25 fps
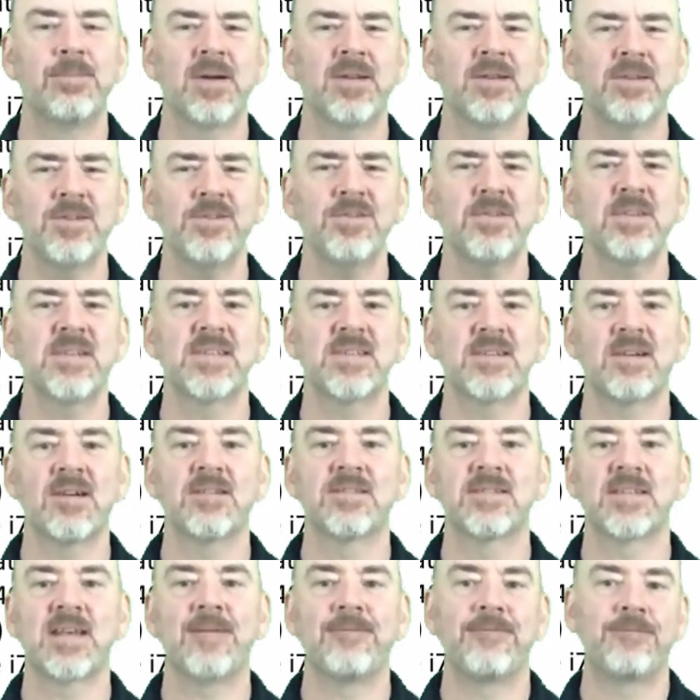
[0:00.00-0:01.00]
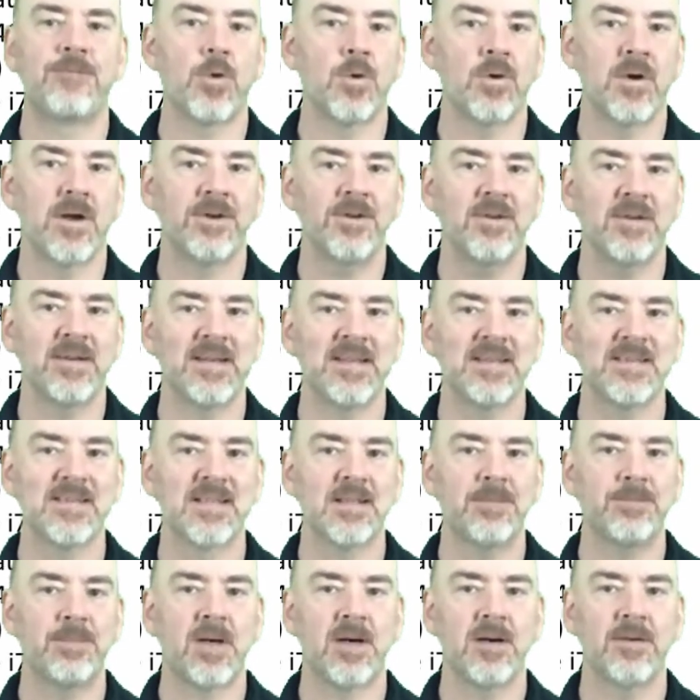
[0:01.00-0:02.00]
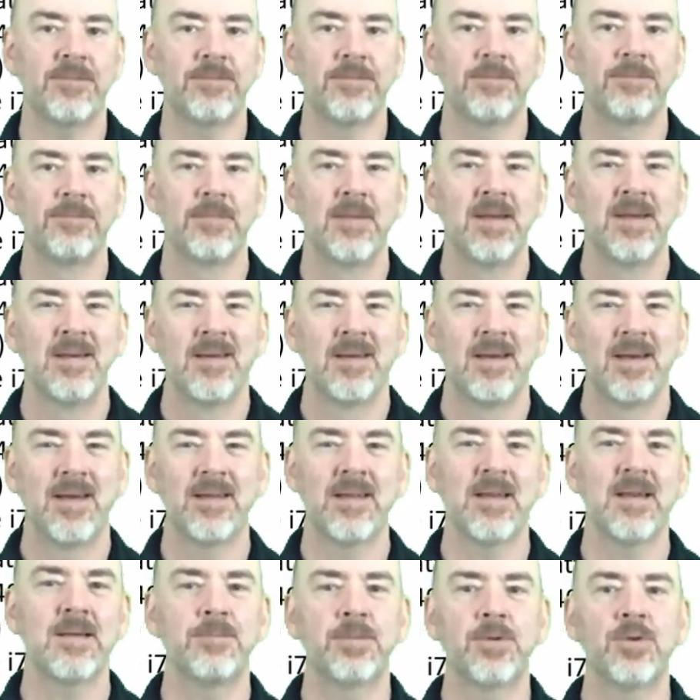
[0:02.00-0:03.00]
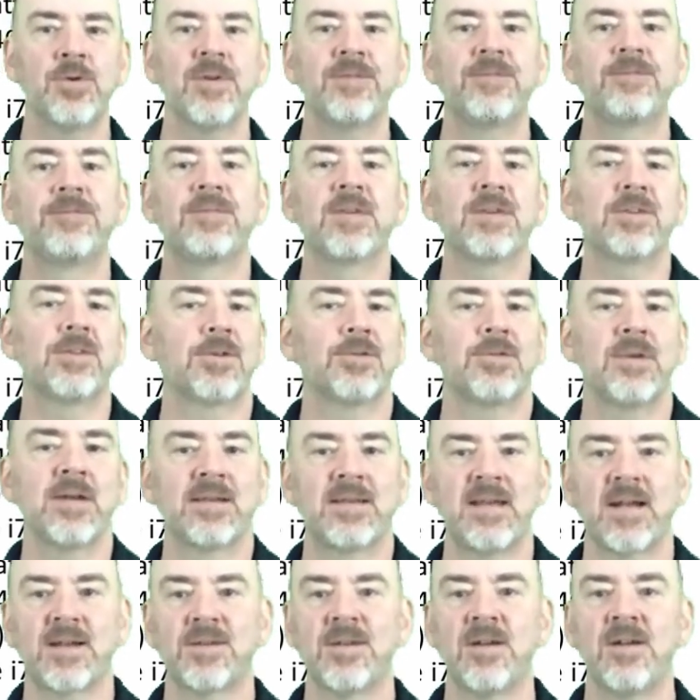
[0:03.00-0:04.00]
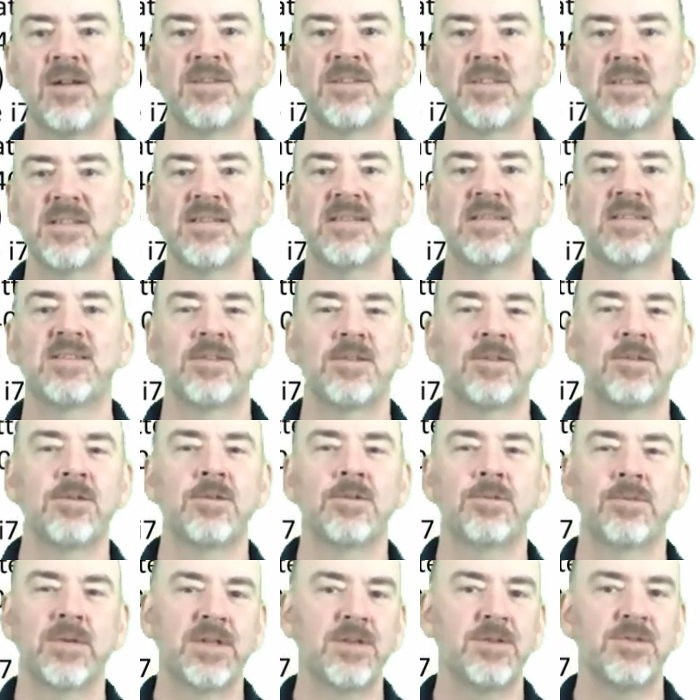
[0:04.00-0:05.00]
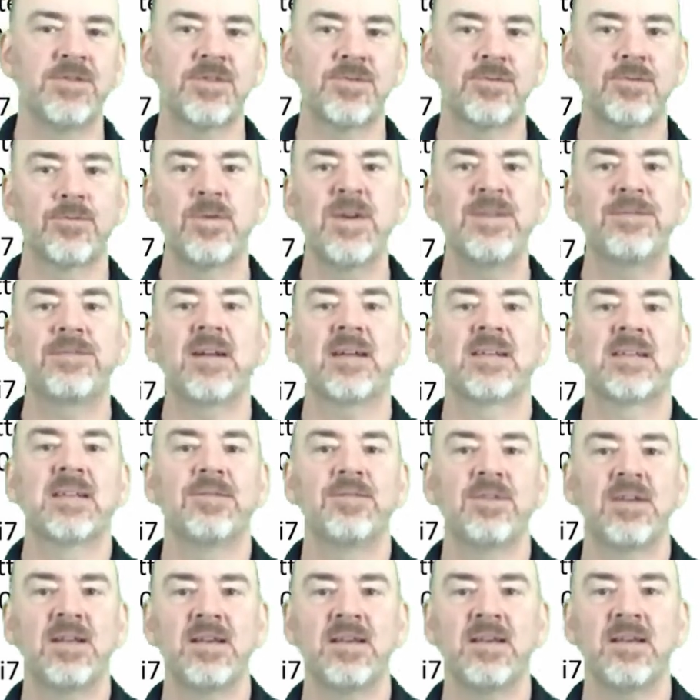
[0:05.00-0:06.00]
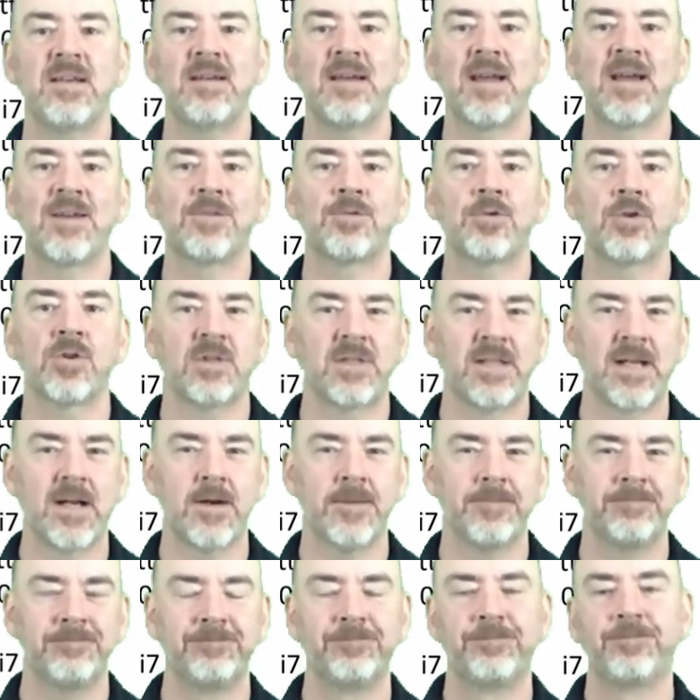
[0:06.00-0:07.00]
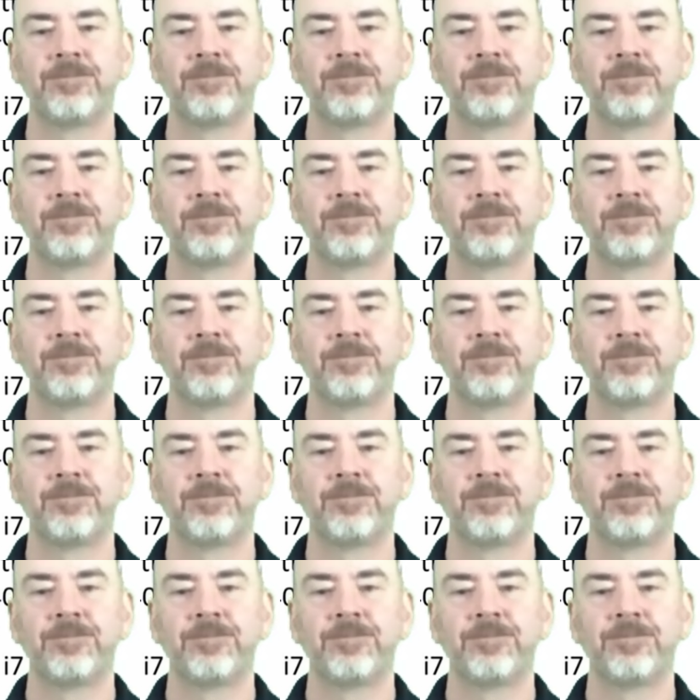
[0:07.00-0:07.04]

but usually starts at 400 nits and above, and they employ filtering technologies to reduce reflectivity and or glare.